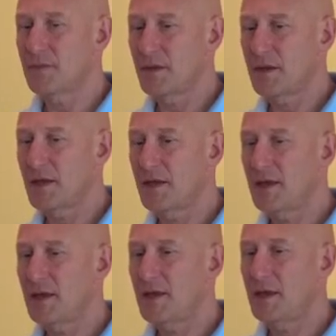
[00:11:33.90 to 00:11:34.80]

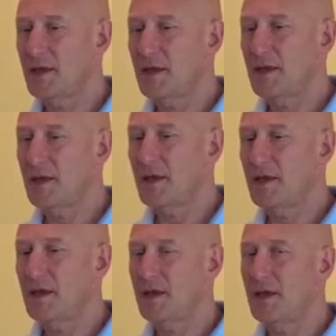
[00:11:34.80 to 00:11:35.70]

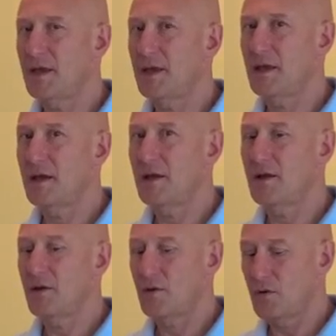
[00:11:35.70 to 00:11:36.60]

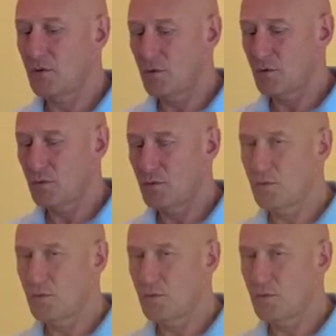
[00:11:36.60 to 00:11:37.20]
[no speech]